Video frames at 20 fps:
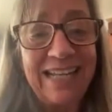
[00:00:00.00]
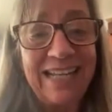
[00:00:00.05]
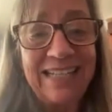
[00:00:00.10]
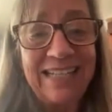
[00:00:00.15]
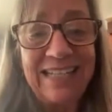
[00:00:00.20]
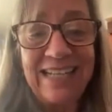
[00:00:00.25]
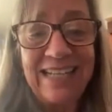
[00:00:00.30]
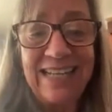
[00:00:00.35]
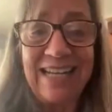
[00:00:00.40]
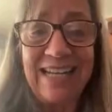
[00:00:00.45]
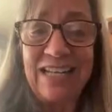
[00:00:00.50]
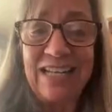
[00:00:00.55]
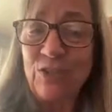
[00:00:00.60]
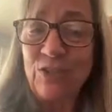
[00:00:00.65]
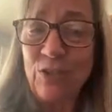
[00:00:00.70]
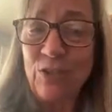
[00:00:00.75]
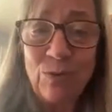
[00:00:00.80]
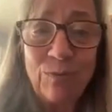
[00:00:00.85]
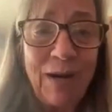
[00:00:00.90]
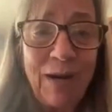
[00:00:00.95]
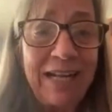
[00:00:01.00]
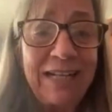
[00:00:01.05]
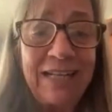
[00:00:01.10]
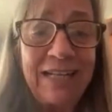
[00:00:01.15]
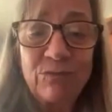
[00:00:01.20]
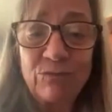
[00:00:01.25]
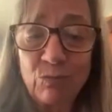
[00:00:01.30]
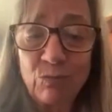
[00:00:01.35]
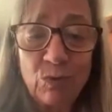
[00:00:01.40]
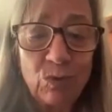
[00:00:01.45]
And you
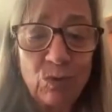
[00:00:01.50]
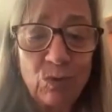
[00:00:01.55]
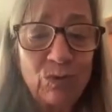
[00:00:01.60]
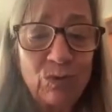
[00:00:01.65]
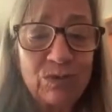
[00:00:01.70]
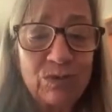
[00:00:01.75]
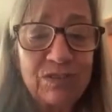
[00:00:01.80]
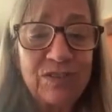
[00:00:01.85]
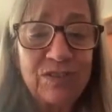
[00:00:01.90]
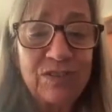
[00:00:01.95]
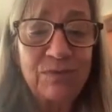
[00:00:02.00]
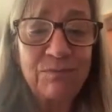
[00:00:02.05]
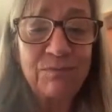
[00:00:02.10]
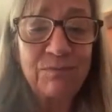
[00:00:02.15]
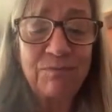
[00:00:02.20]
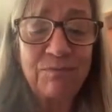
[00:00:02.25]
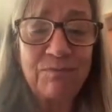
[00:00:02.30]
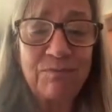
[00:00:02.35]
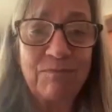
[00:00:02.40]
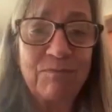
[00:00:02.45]
might have rules,